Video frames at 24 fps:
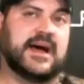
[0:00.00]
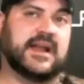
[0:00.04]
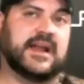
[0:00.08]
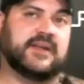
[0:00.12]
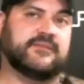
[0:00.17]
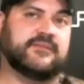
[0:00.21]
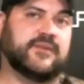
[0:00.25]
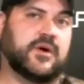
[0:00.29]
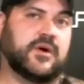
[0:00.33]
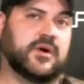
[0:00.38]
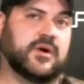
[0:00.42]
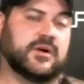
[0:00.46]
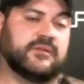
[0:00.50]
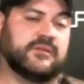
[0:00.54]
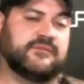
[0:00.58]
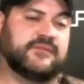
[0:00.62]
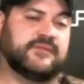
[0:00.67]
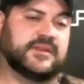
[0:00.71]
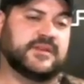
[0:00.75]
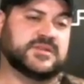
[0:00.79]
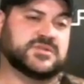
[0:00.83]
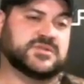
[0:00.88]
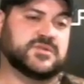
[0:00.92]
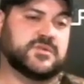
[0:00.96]
of
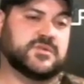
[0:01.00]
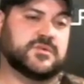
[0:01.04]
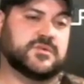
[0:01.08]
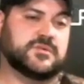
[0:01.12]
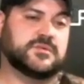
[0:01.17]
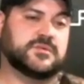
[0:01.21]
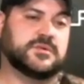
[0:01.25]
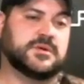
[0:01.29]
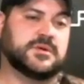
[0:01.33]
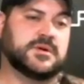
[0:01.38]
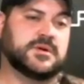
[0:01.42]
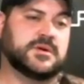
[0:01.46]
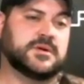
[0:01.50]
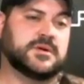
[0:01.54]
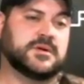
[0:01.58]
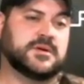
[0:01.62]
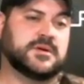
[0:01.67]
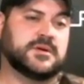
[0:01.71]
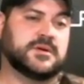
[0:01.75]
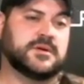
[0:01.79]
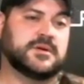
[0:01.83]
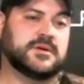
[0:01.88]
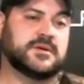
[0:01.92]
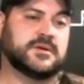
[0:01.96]
artificial,
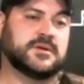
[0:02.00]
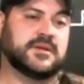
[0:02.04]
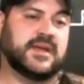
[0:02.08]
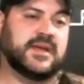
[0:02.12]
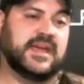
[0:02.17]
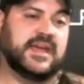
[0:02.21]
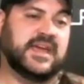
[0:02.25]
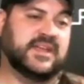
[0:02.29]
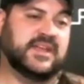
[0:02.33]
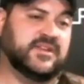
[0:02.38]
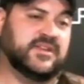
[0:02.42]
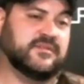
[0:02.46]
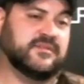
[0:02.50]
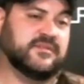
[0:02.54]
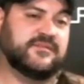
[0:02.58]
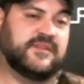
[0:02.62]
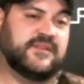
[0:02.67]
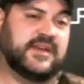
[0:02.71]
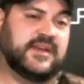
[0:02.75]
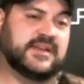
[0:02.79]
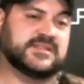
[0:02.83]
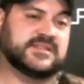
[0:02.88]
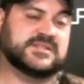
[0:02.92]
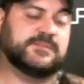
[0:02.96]
in your
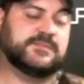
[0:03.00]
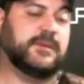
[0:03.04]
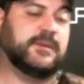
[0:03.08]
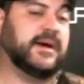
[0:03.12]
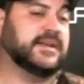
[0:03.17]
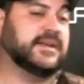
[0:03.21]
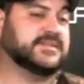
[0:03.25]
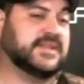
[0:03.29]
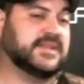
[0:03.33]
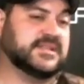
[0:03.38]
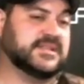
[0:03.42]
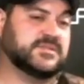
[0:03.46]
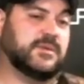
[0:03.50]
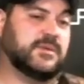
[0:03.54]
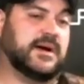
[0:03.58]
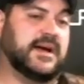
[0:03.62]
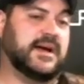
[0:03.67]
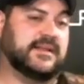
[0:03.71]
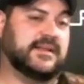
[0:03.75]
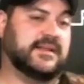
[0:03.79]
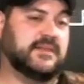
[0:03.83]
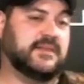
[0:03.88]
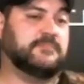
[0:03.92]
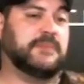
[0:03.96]
face spice. That's why
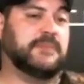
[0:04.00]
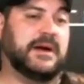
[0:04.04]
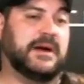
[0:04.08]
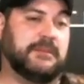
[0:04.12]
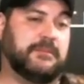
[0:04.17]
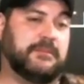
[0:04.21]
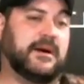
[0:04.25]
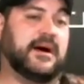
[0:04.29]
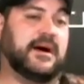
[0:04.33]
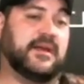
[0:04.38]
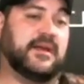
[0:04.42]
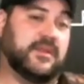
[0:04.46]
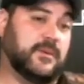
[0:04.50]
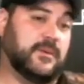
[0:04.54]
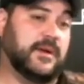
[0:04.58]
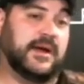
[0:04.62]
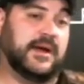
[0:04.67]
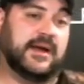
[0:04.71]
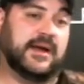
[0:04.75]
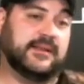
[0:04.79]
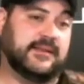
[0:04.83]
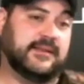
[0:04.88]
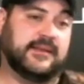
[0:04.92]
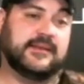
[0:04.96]
I did my pie the way
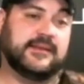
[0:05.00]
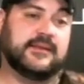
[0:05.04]
I did.